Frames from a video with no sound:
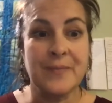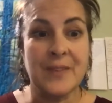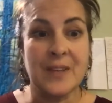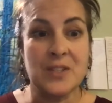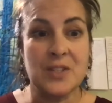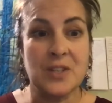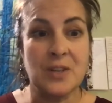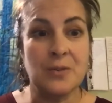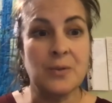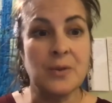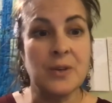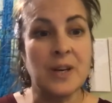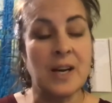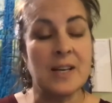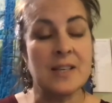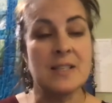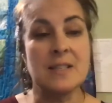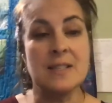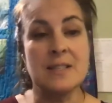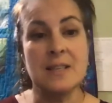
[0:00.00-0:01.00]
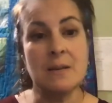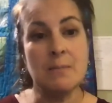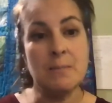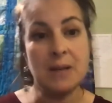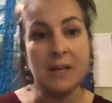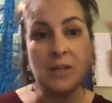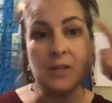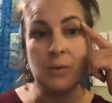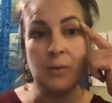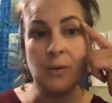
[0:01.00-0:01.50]
children got to see
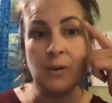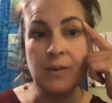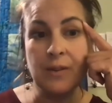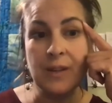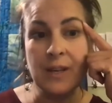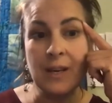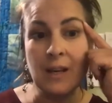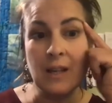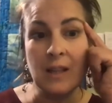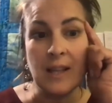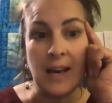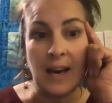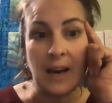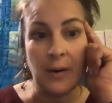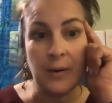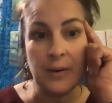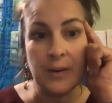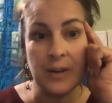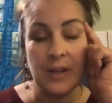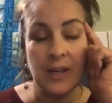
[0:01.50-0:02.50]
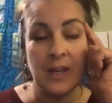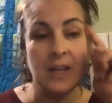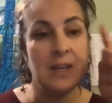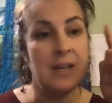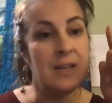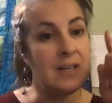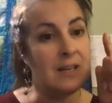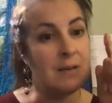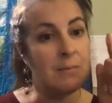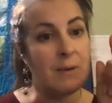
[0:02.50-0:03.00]
me do a think aloud
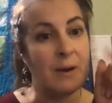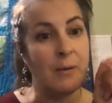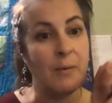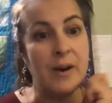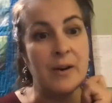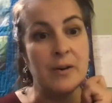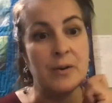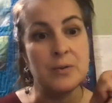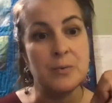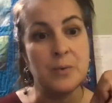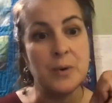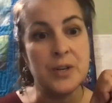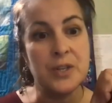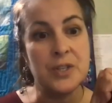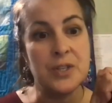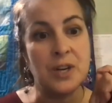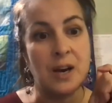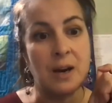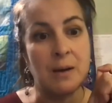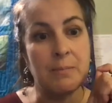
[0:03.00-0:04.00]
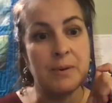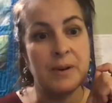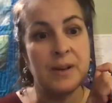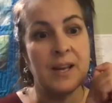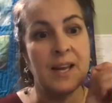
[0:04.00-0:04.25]
in my writer's workshop,